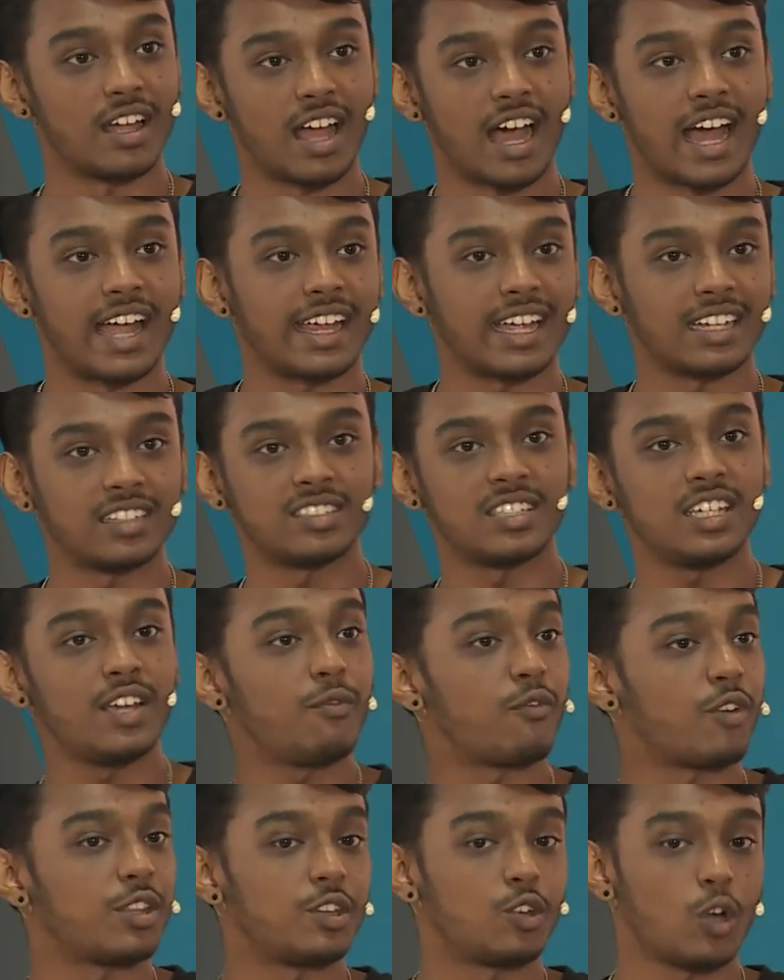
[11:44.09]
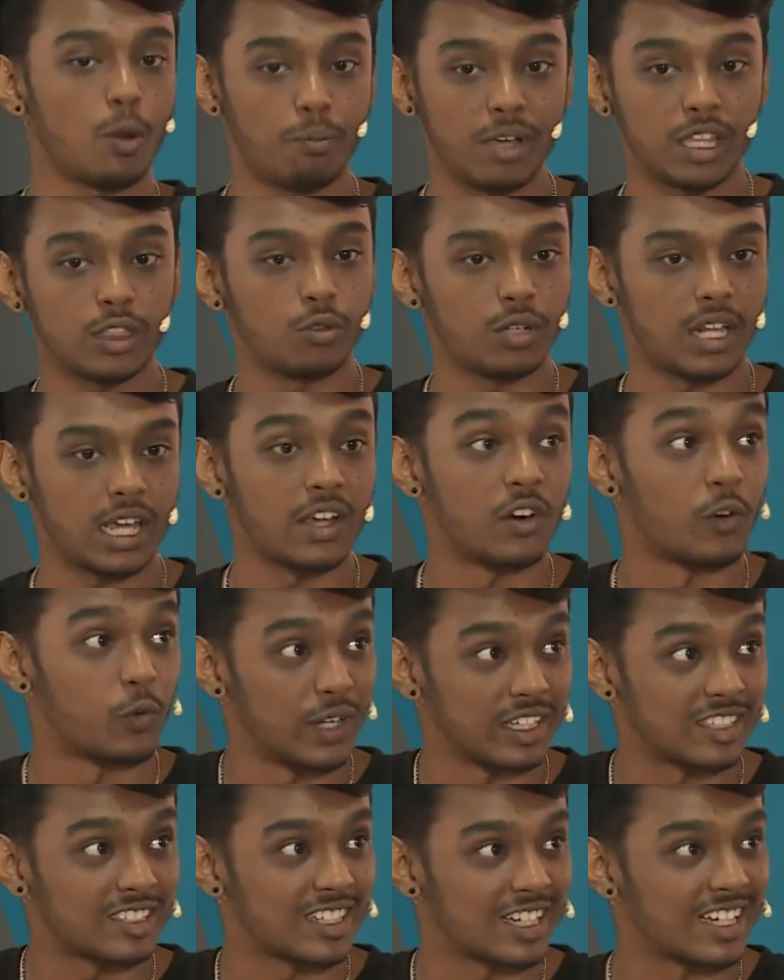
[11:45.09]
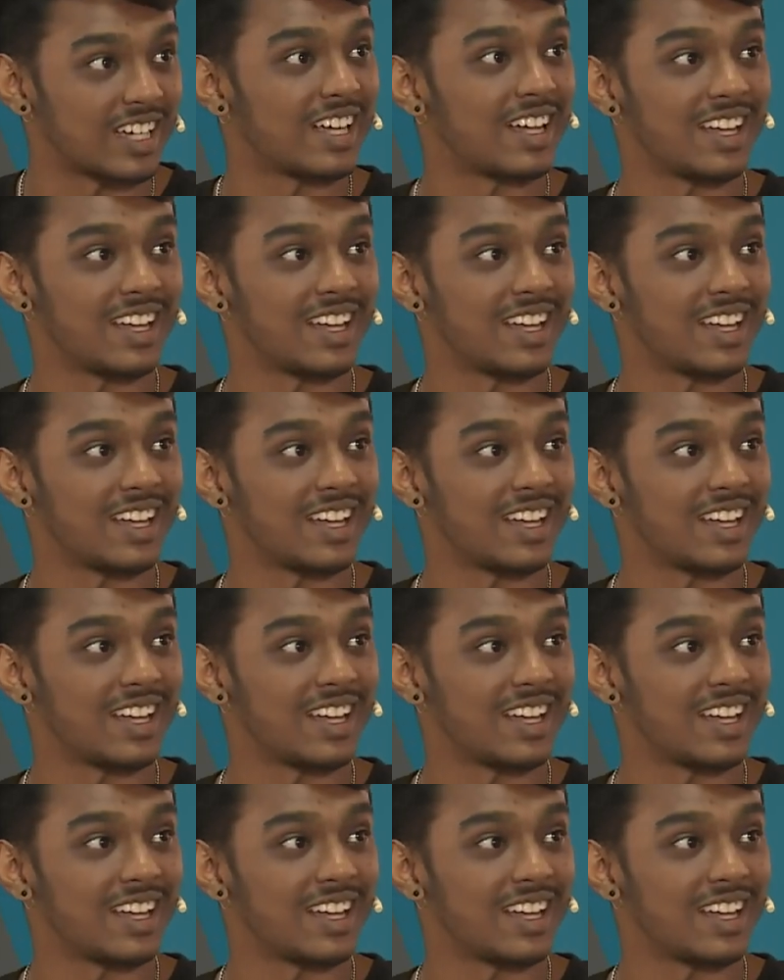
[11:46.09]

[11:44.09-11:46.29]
I can see for the topic today, risk.